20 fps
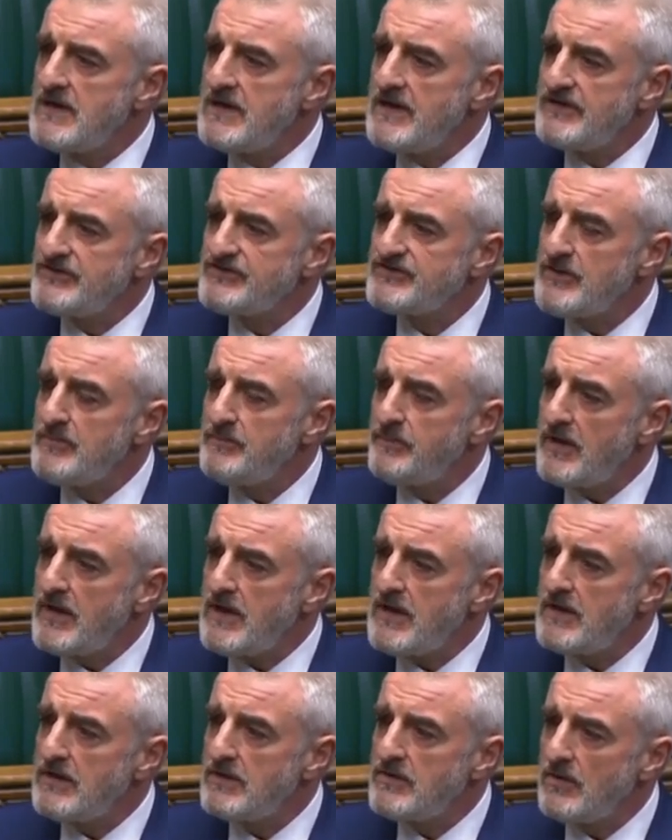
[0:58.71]
is
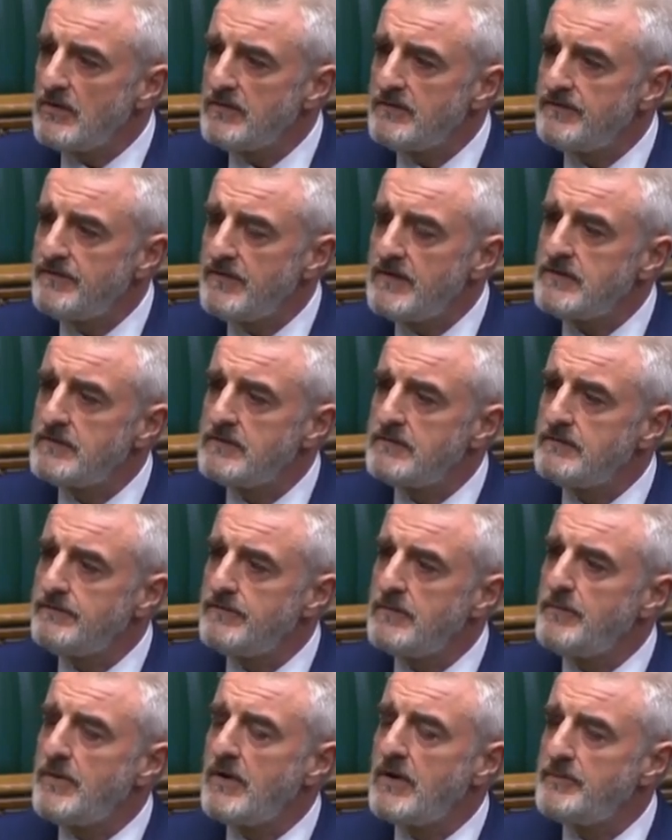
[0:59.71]
simply not fit
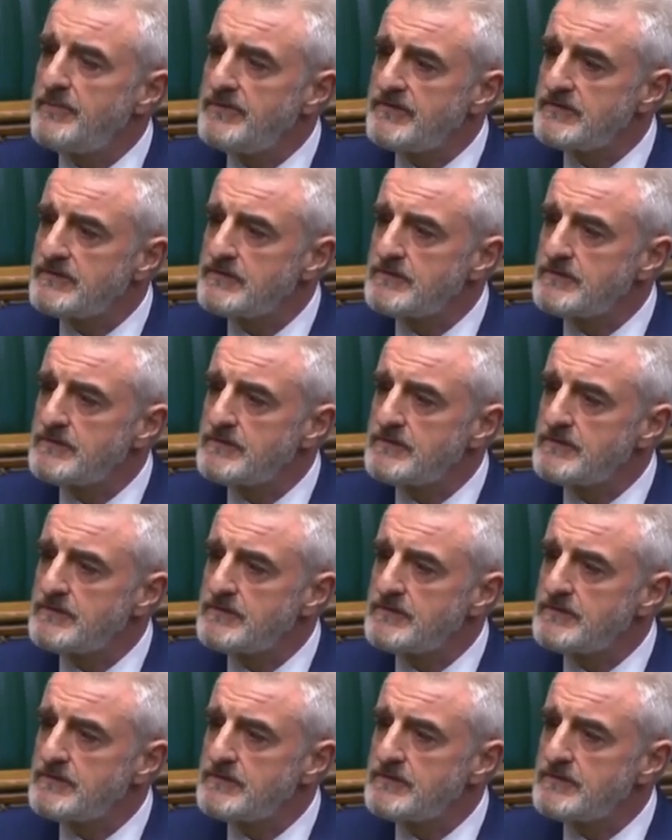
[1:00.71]
for purpose.